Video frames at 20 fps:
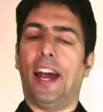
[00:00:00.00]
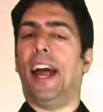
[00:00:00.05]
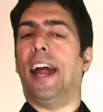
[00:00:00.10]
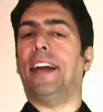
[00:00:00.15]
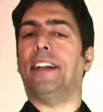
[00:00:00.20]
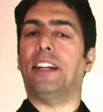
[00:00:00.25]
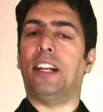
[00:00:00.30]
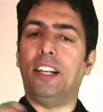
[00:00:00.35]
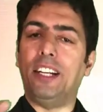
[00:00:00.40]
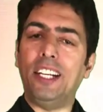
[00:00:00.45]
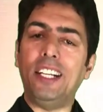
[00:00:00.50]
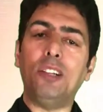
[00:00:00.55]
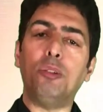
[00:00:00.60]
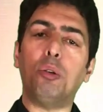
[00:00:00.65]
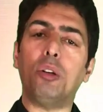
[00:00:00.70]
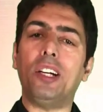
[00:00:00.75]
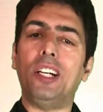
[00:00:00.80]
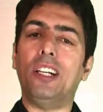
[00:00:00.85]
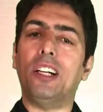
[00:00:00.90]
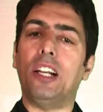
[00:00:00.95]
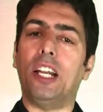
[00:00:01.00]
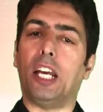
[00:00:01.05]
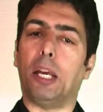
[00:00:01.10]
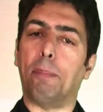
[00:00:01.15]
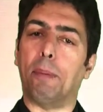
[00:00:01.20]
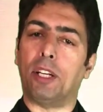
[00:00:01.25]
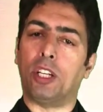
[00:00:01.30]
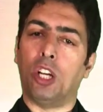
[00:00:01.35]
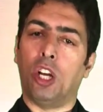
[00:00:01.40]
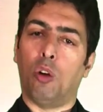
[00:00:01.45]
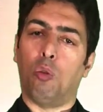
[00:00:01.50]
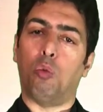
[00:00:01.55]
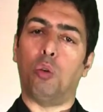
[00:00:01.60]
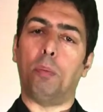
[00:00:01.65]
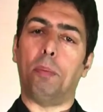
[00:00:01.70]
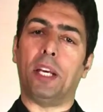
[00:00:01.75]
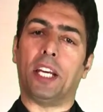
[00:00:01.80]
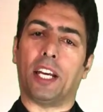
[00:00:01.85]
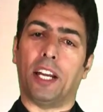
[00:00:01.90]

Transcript: And the leno-renal ligament would be